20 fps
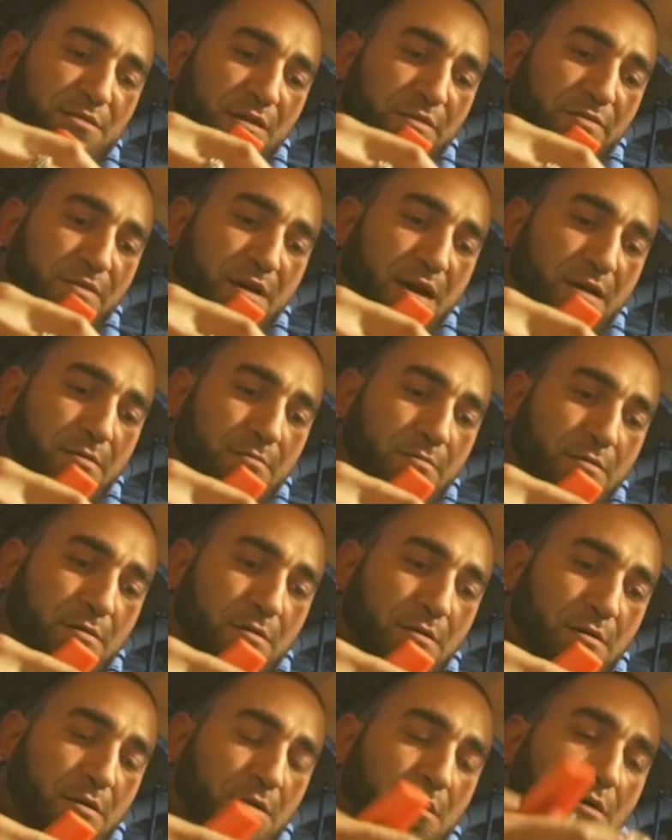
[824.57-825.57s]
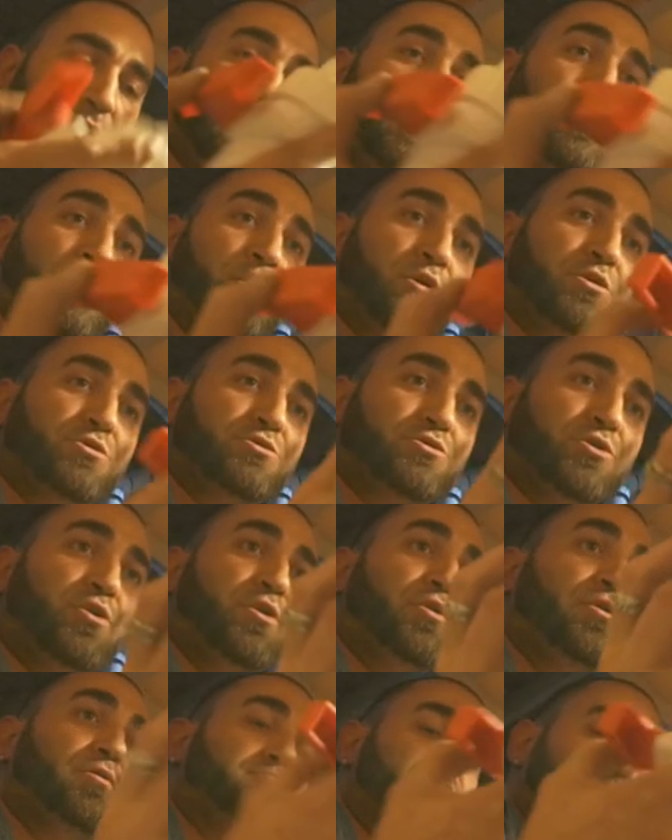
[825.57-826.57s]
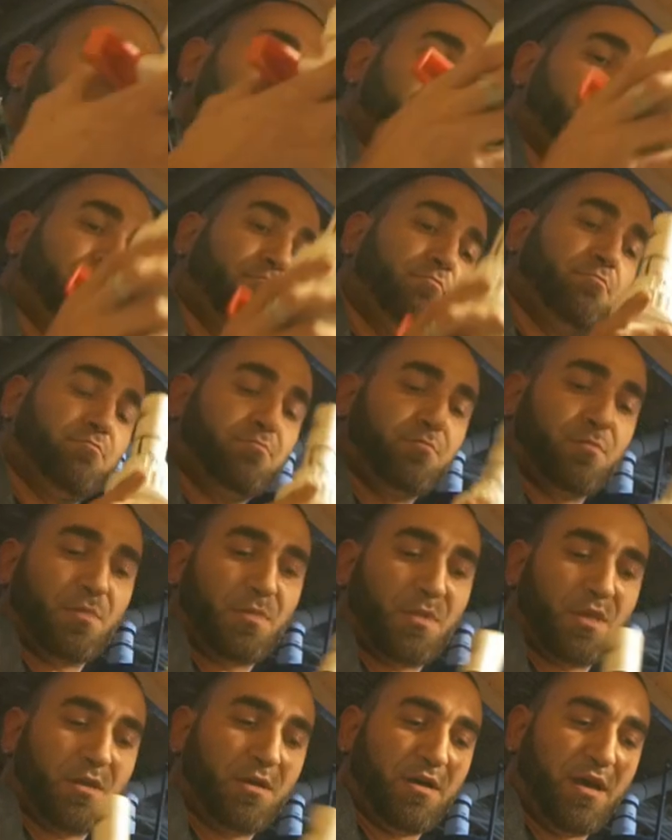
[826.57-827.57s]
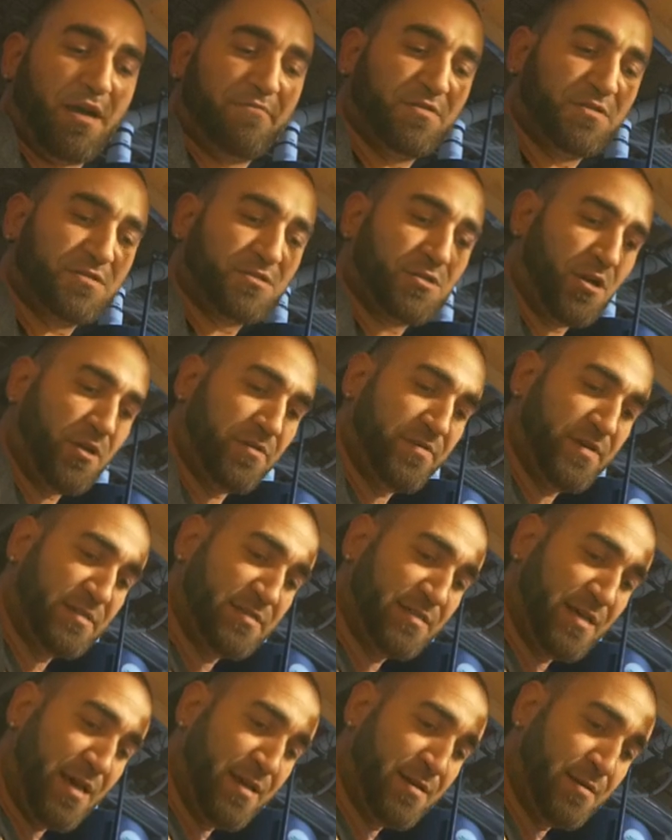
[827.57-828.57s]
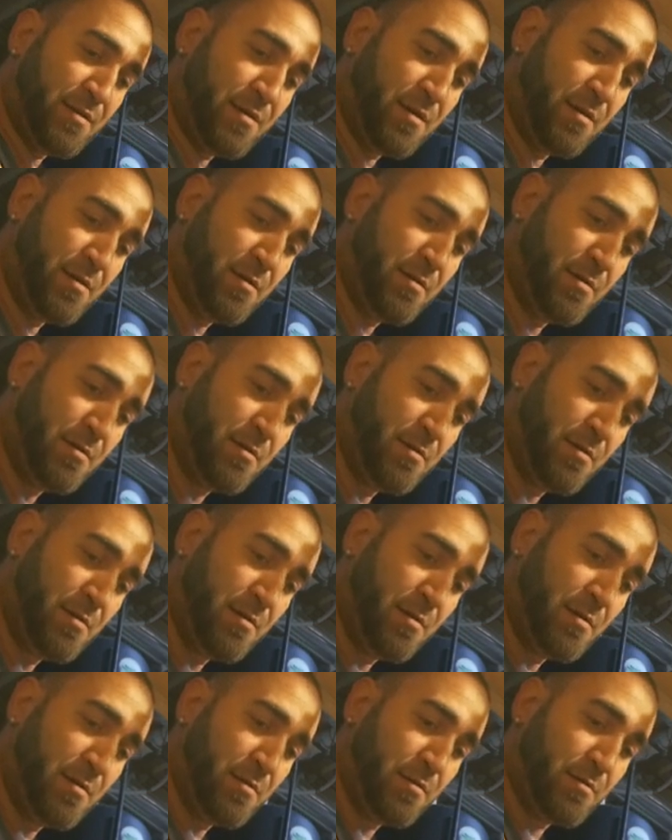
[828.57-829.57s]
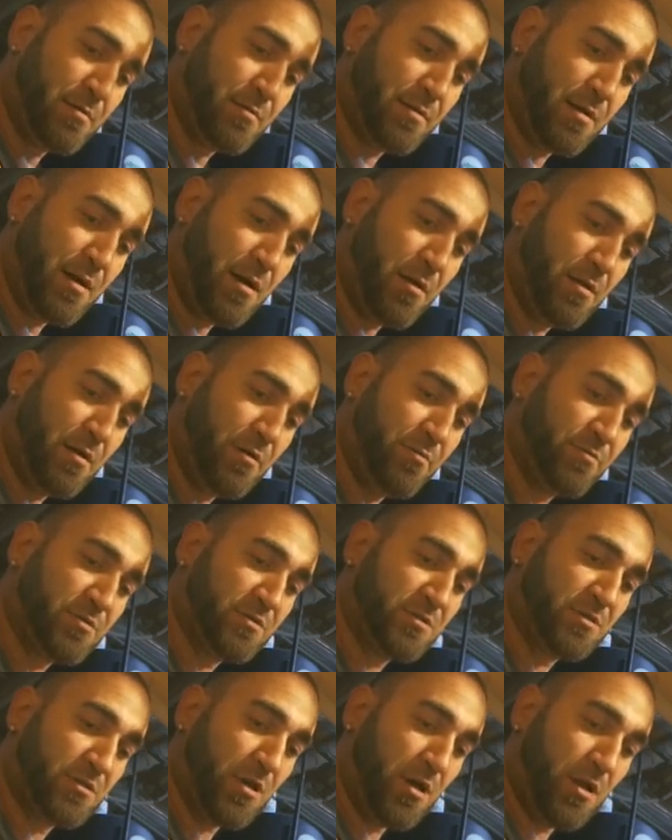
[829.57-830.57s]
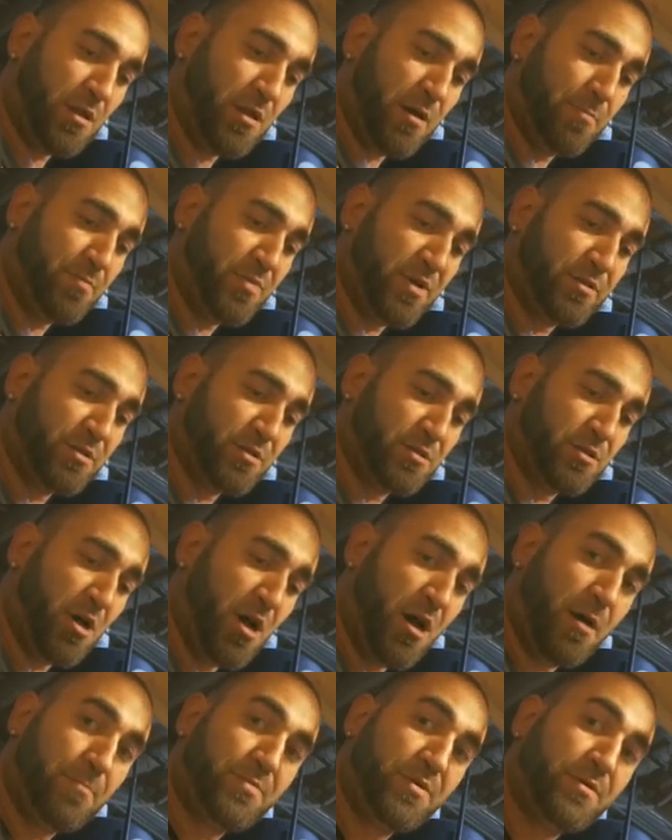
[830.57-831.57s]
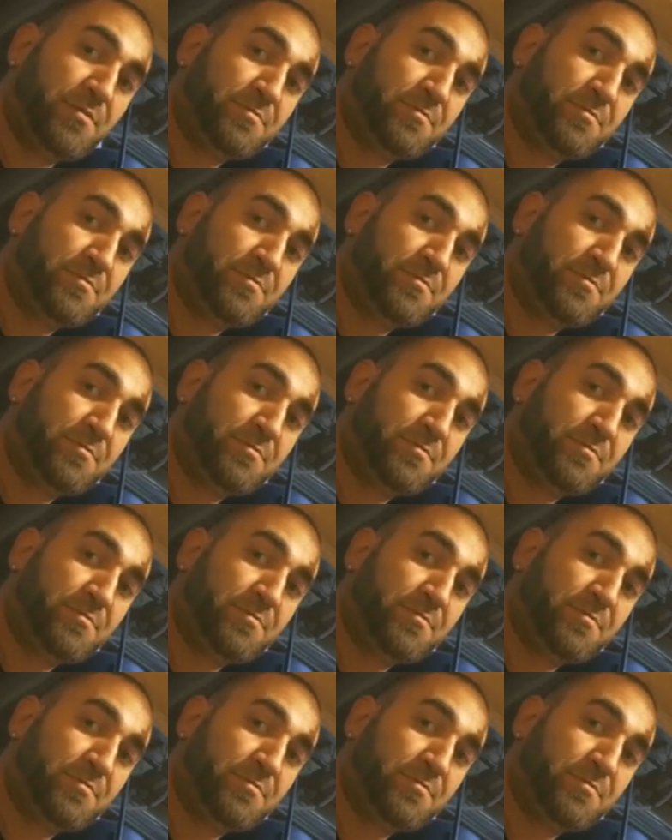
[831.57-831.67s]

on that. So I've installed this end. Now I'll install up at the top.